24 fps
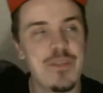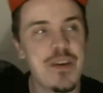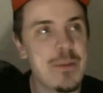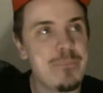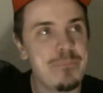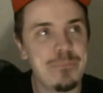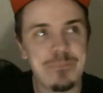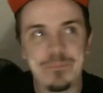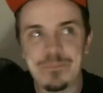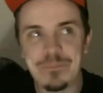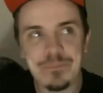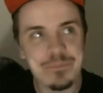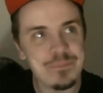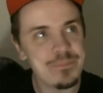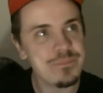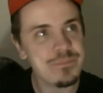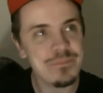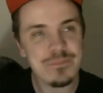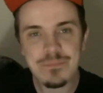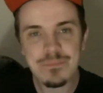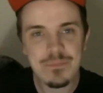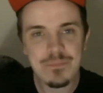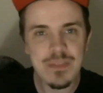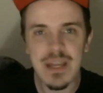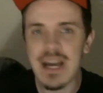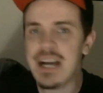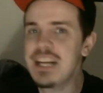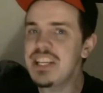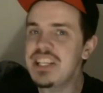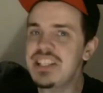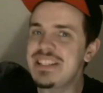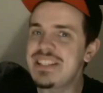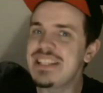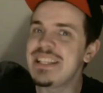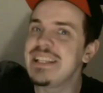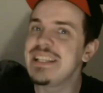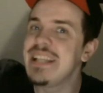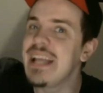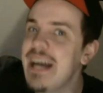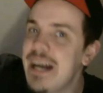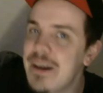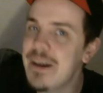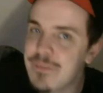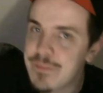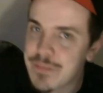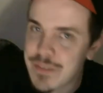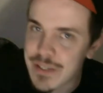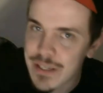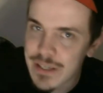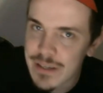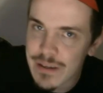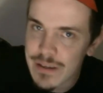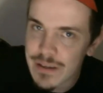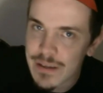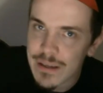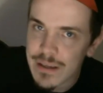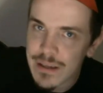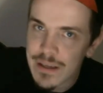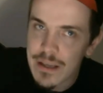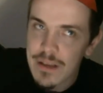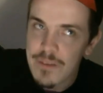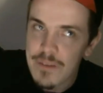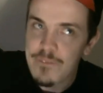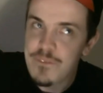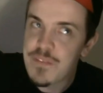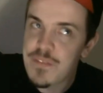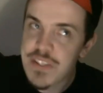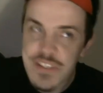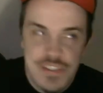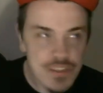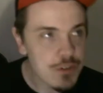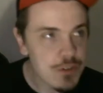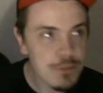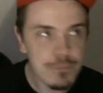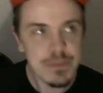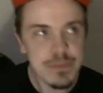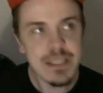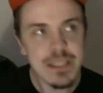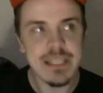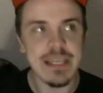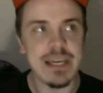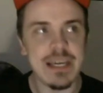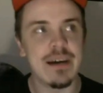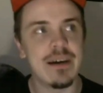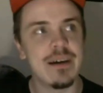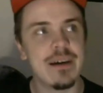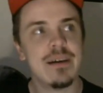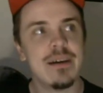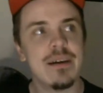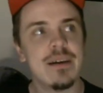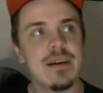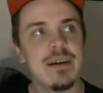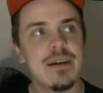And I just loved physical media.